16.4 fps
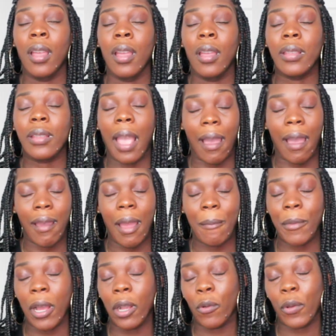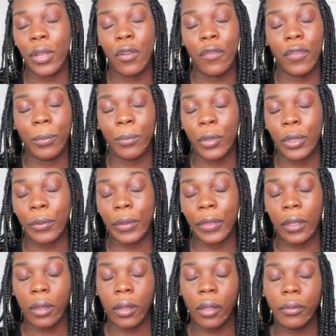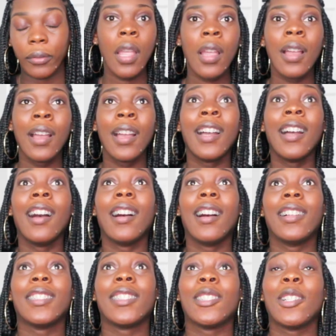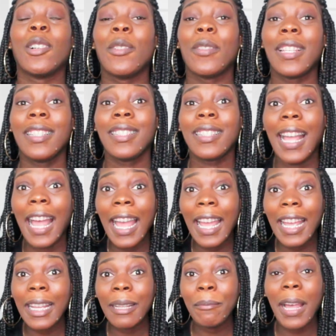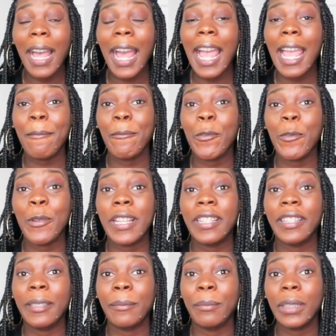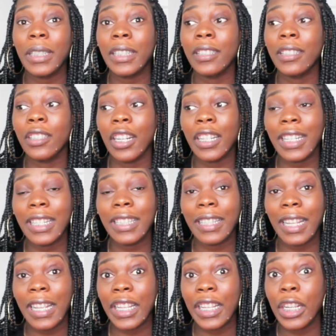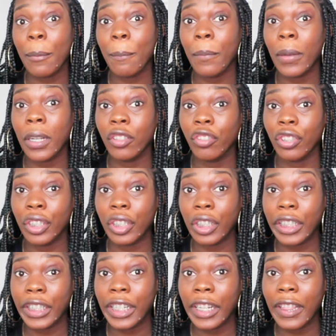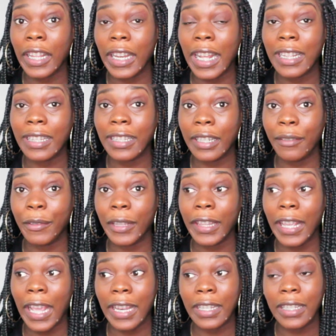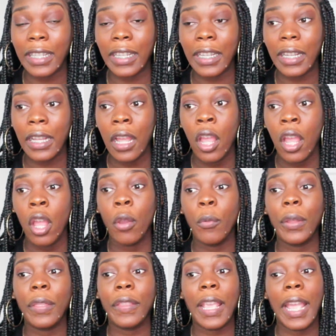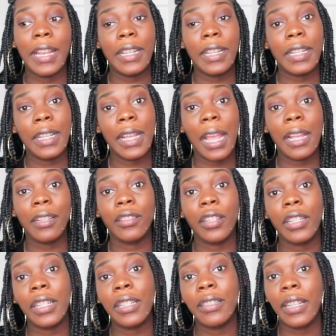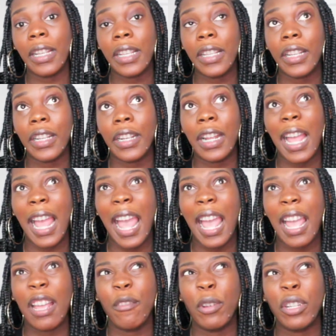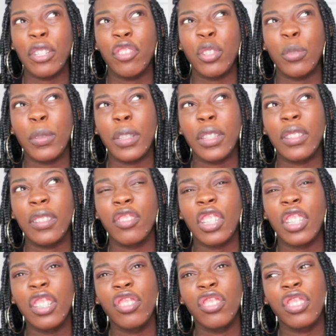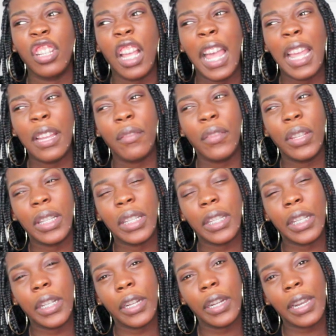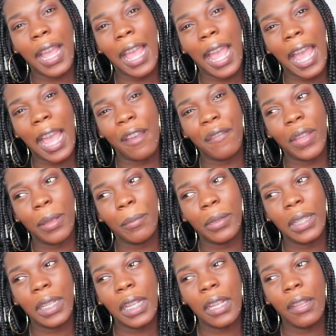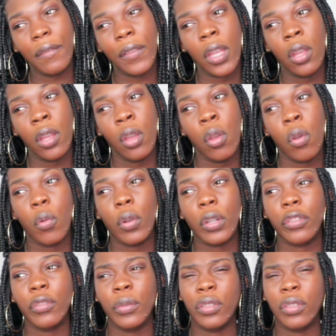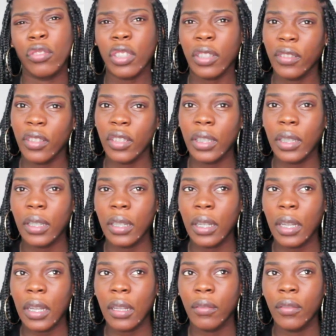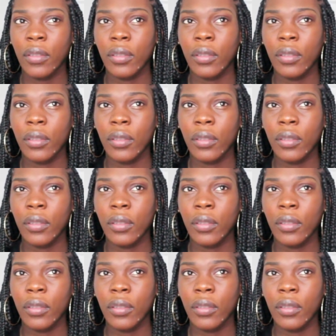yeah, I'm not going overboard with the clothes. So this time I'm going to be starting daycare much earlier than I did with Kennedy. With Kennedy, I started daycare when she was just shy of 1.5 years, I believe. Or she was just 1.5 years.